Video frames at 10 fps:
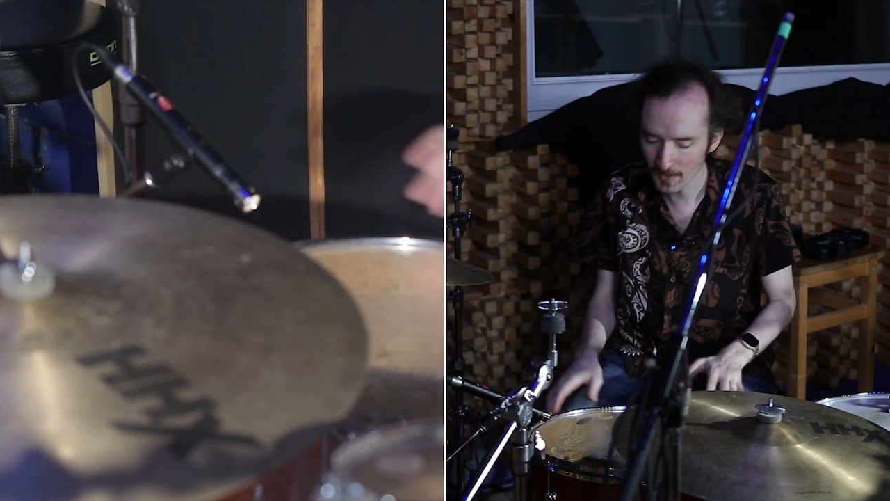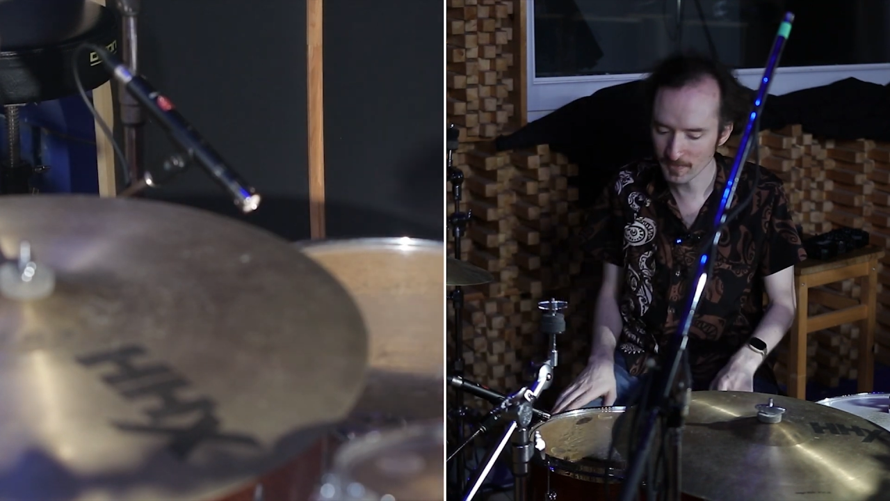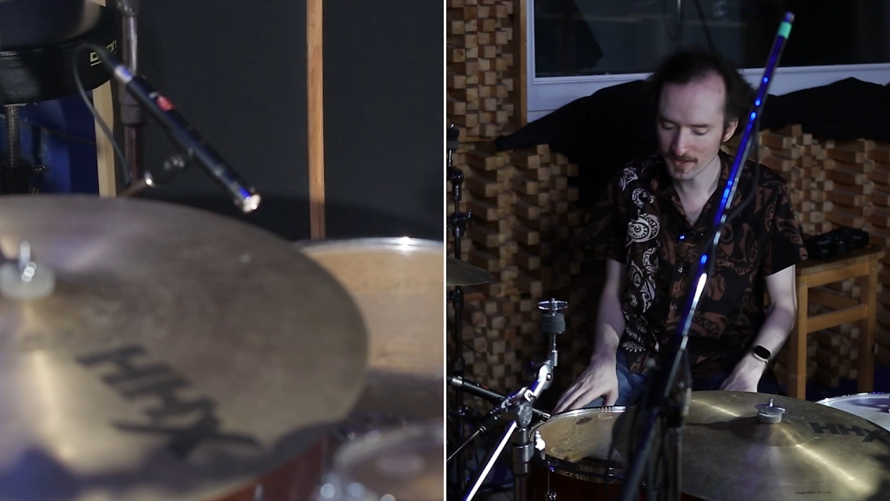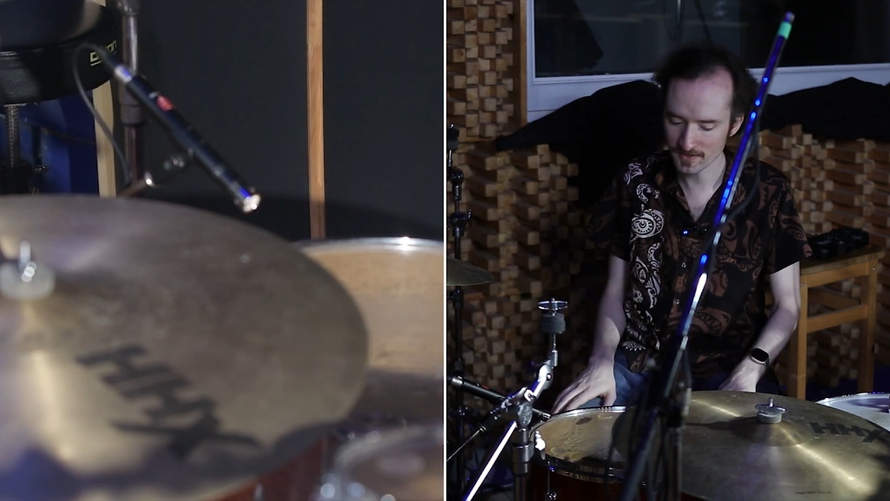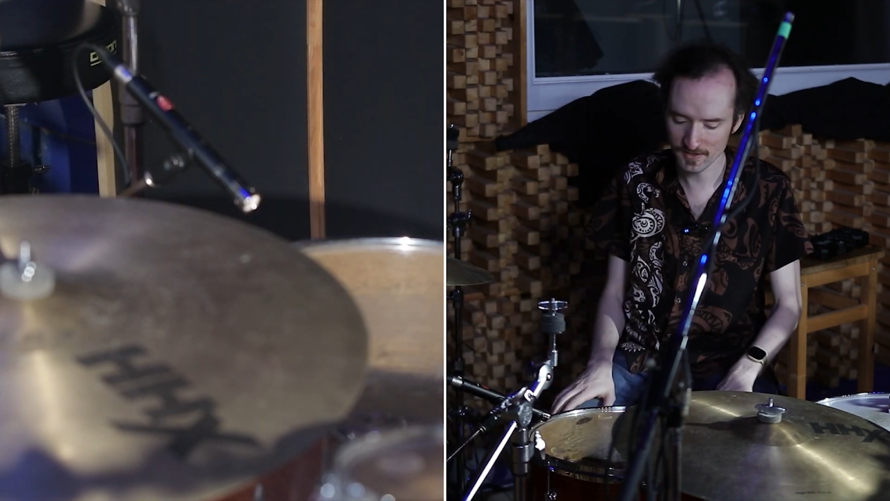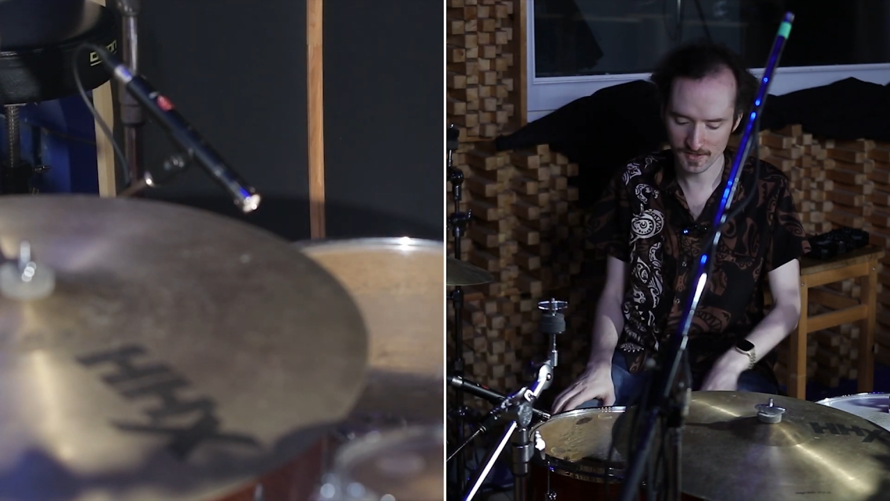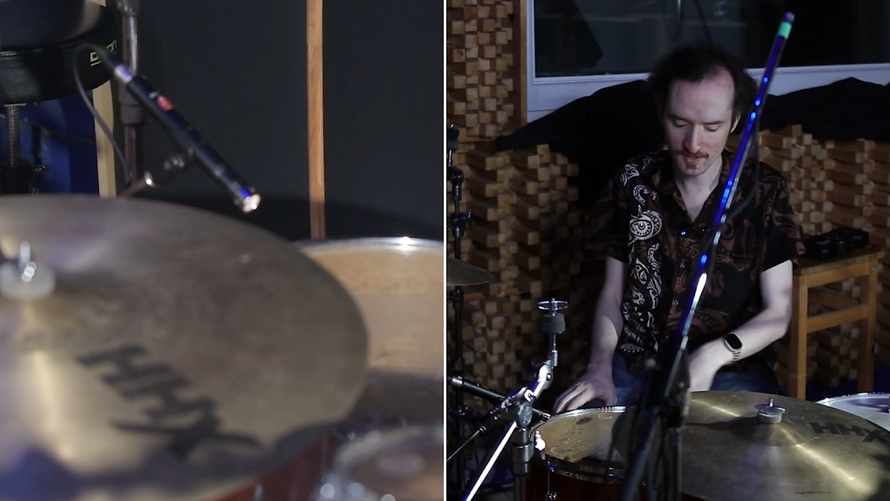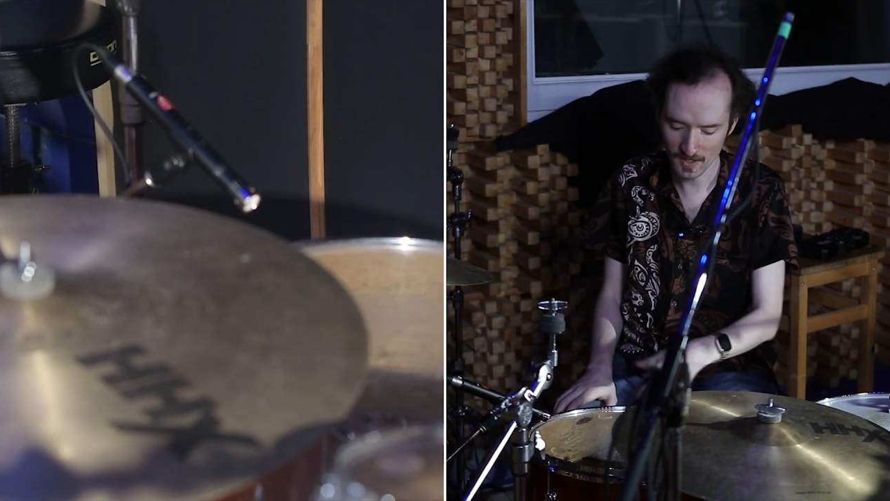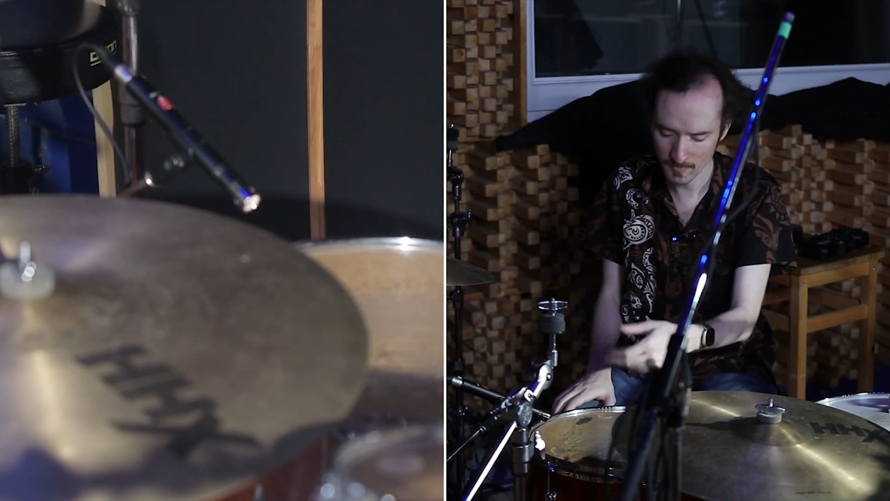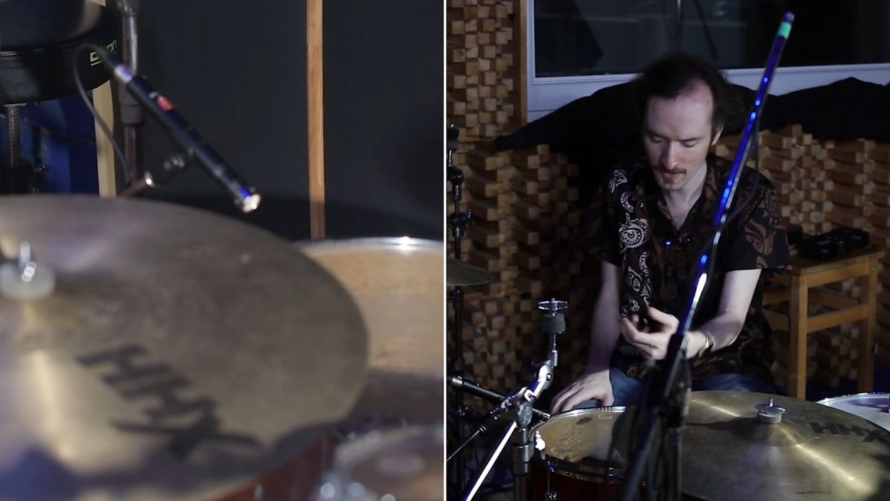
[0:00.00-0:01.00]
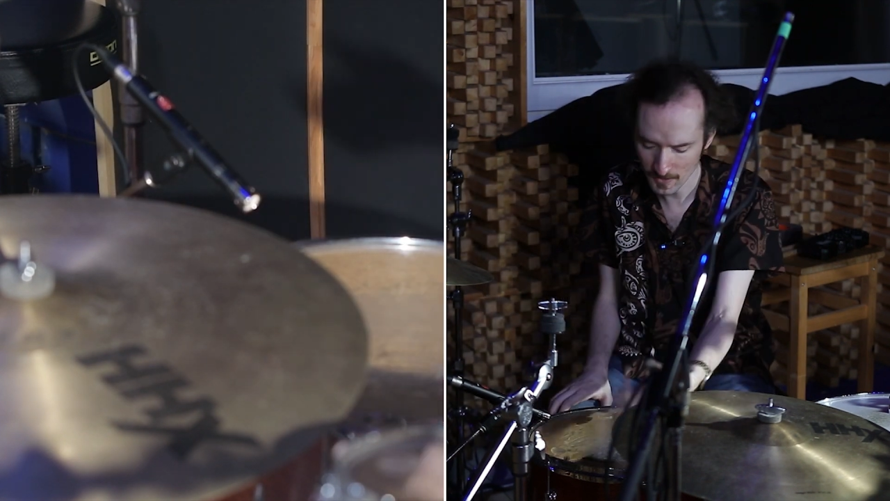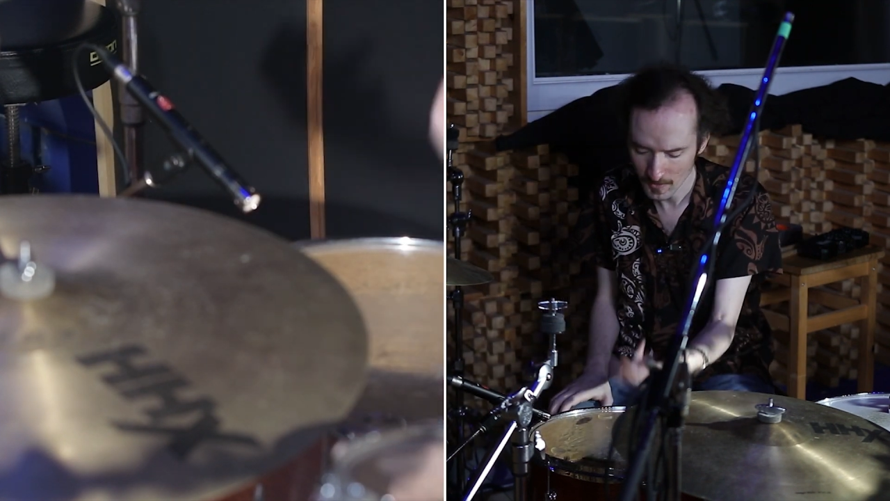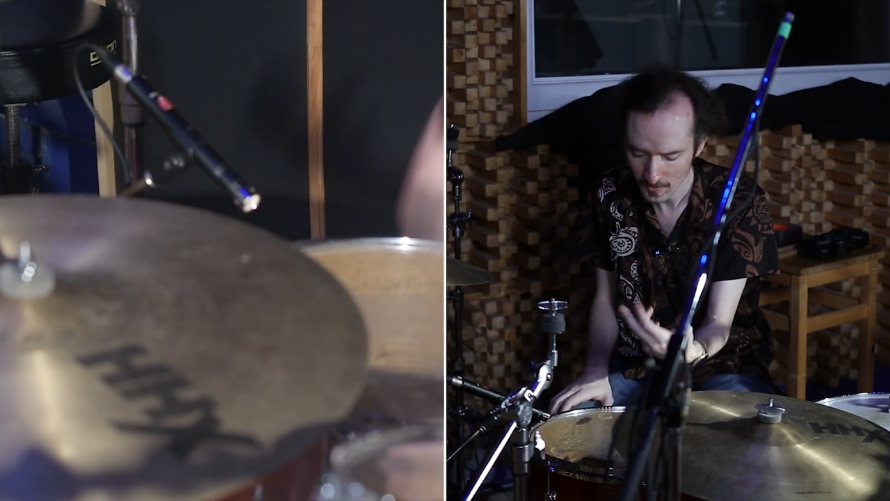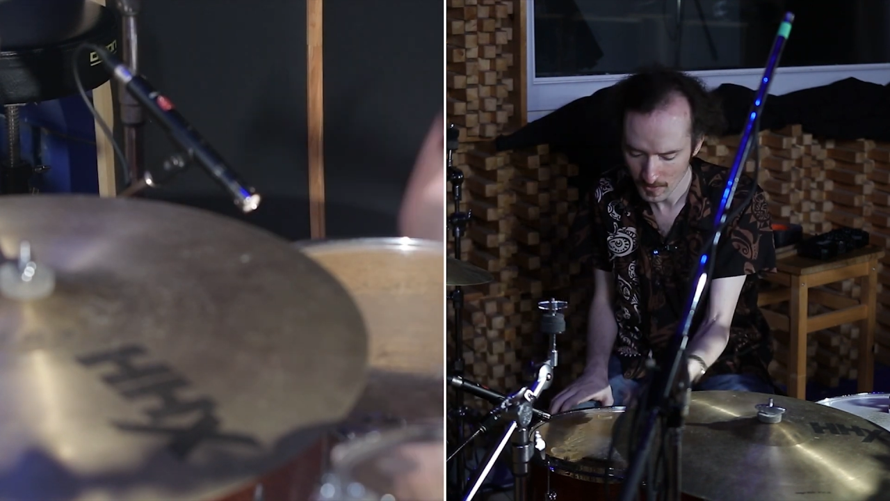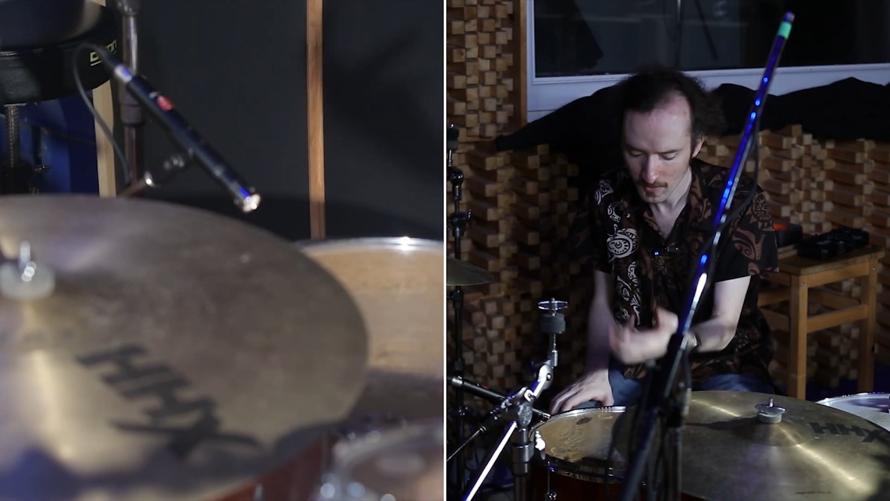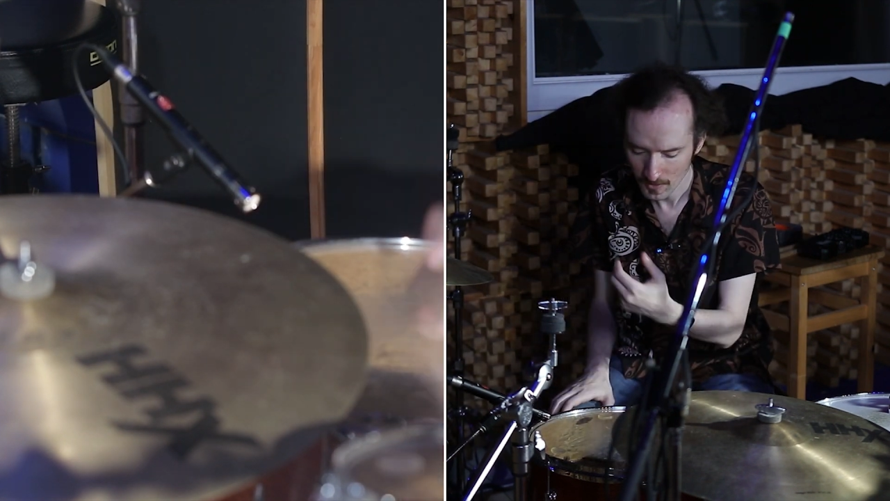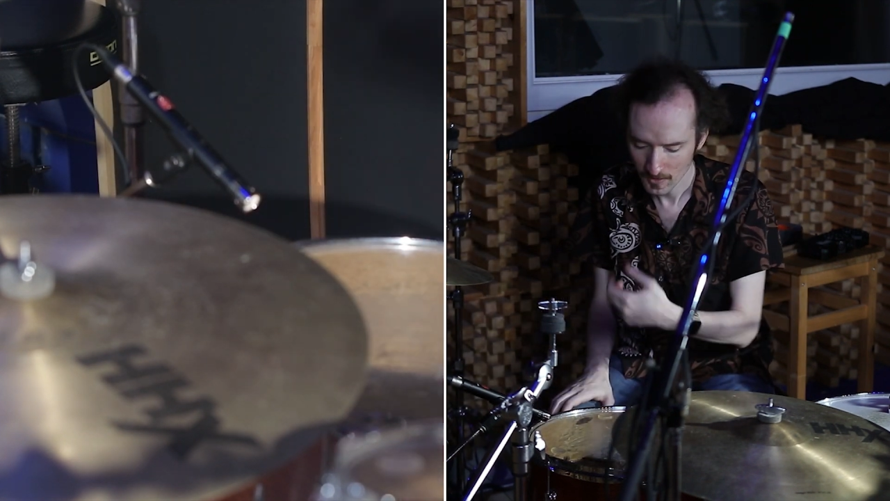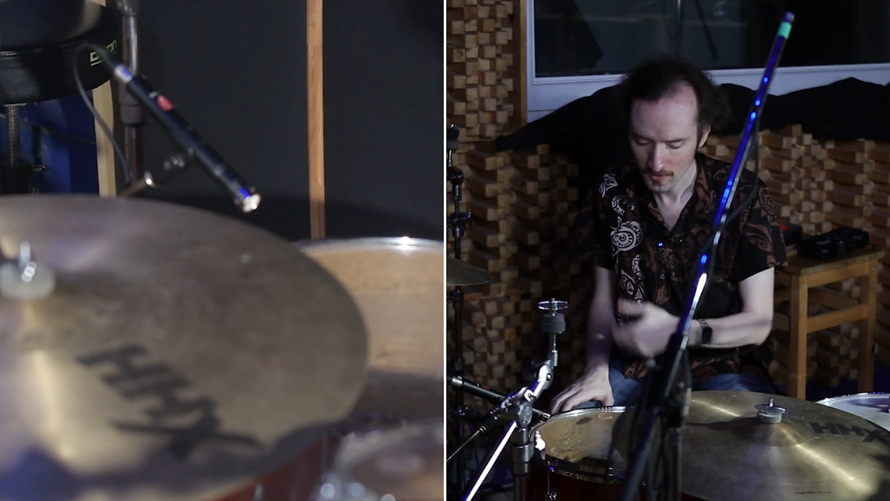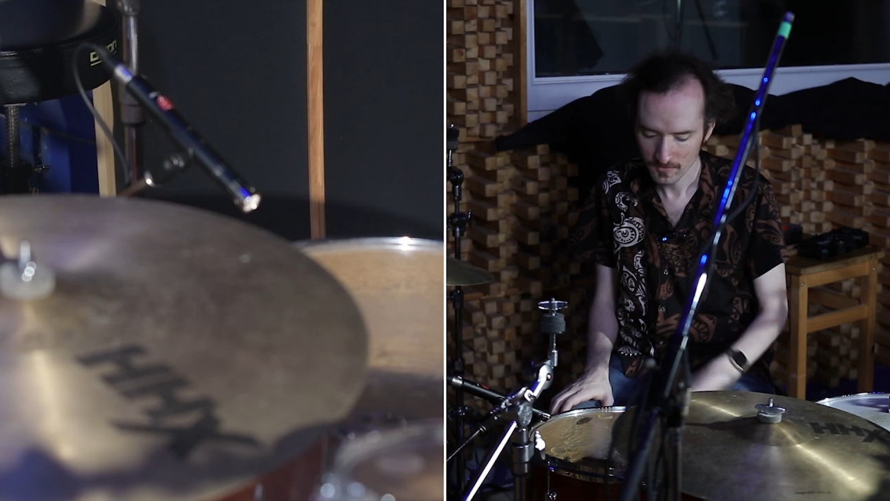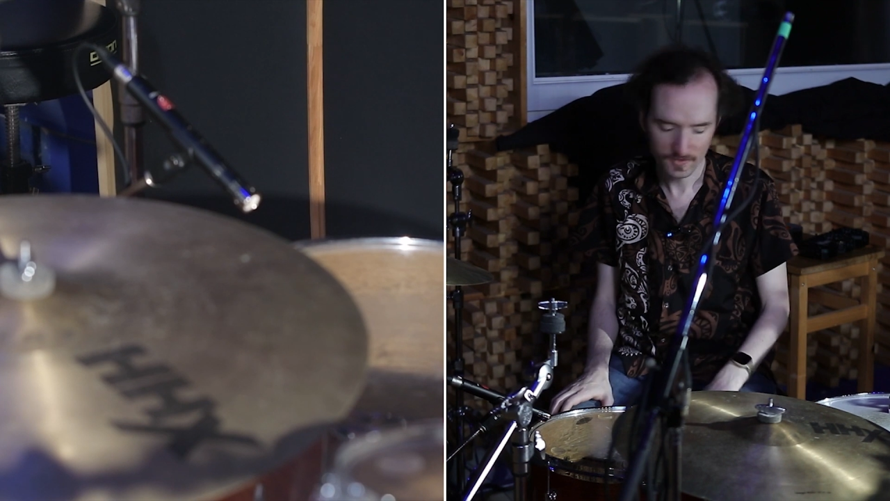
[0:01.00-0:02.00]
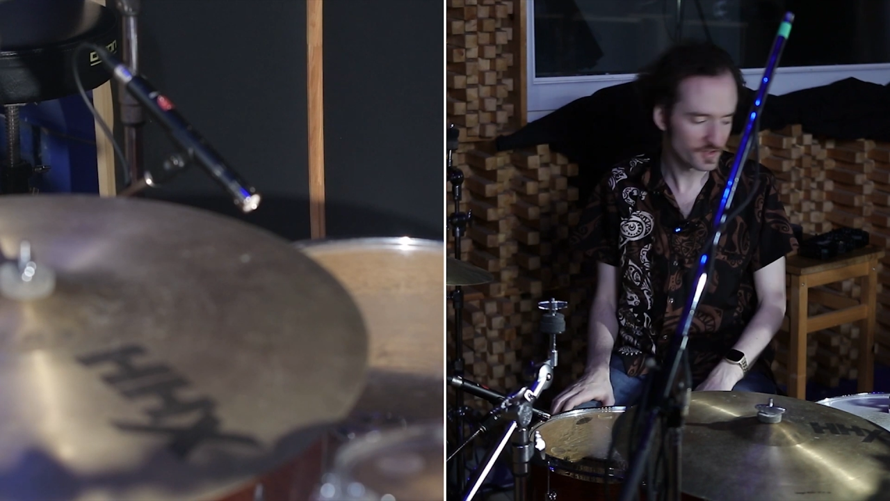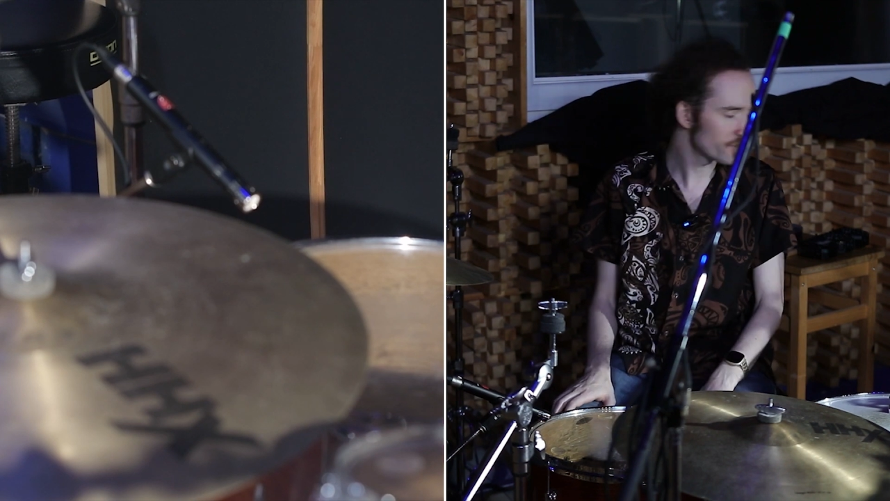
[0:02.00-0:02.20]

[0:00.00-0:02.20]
bit because this is going to be, there's,